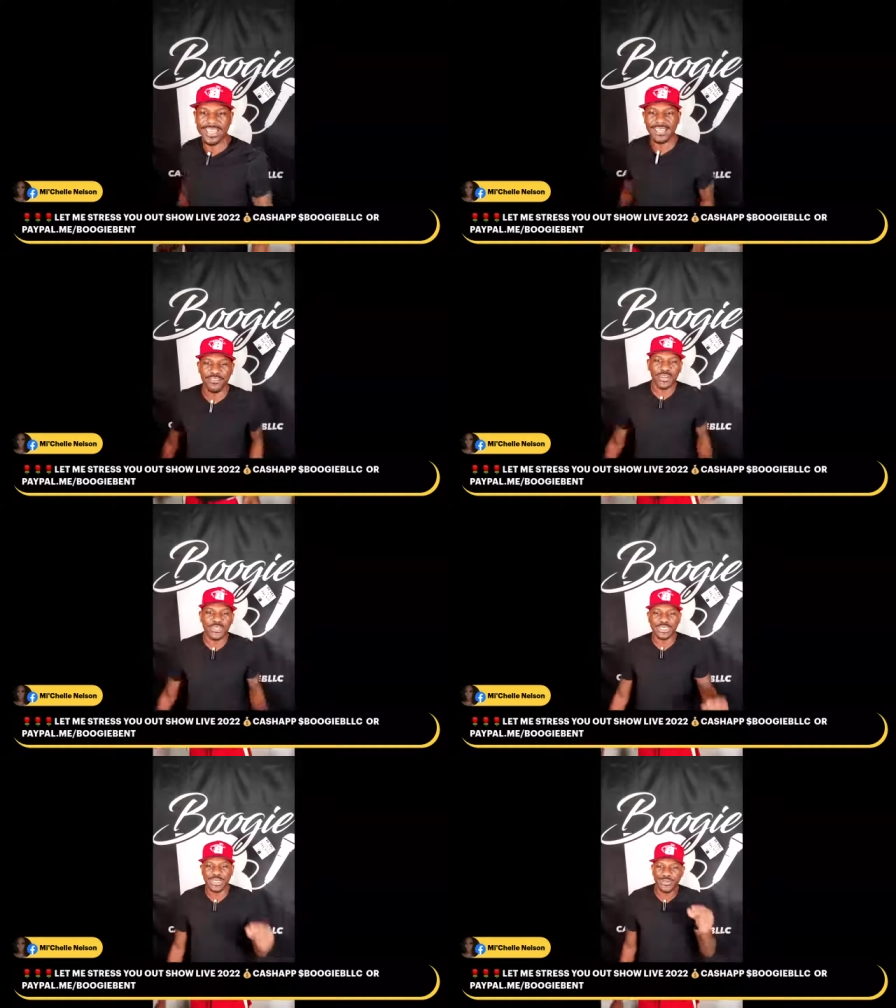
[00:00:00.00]

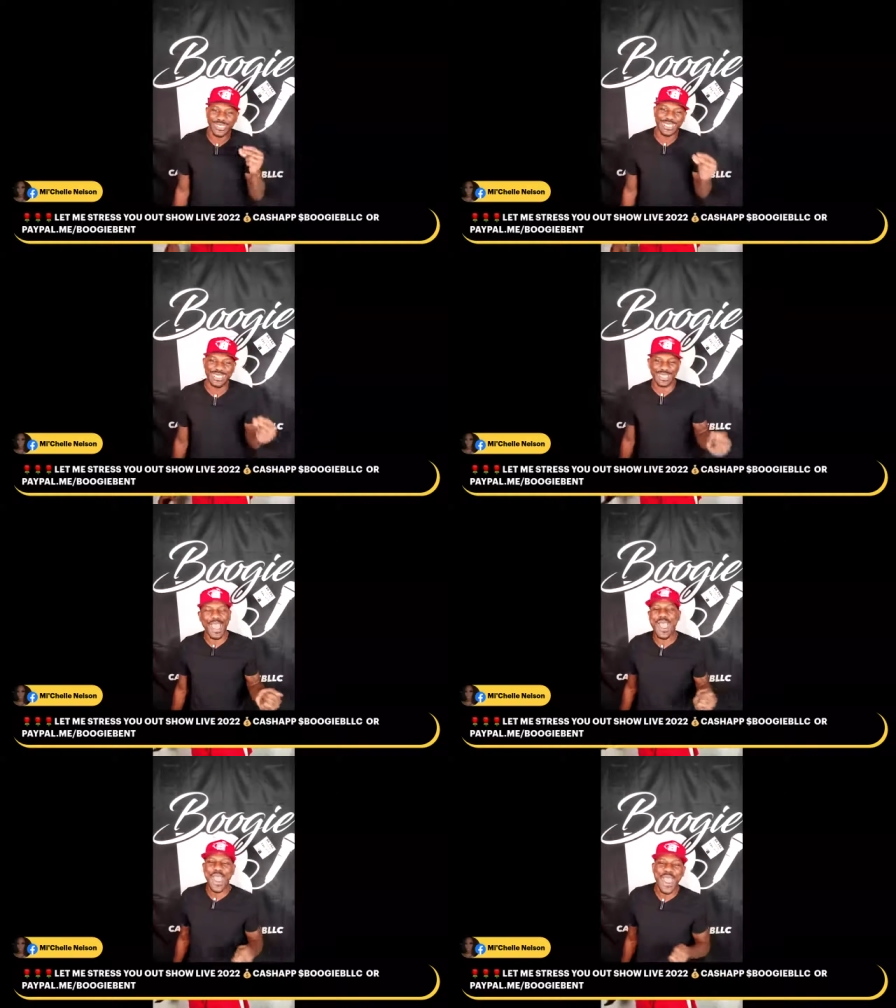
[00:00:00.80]
anniversary,
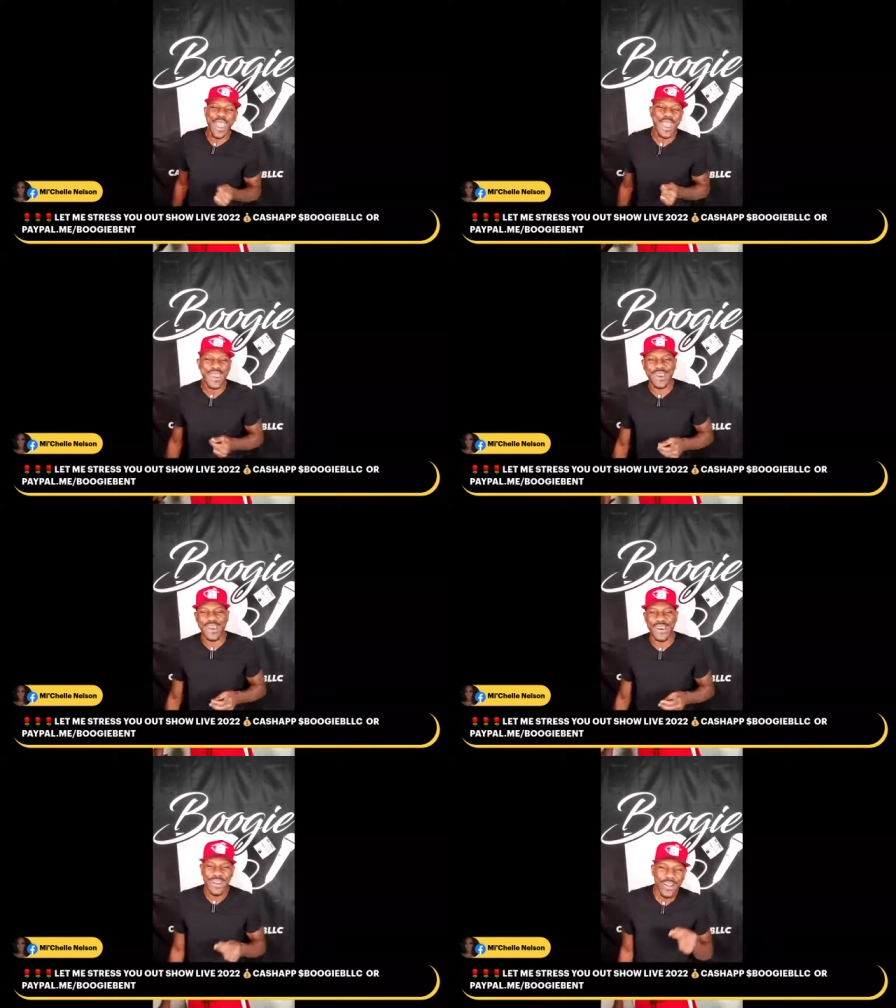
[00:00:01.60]
yeah.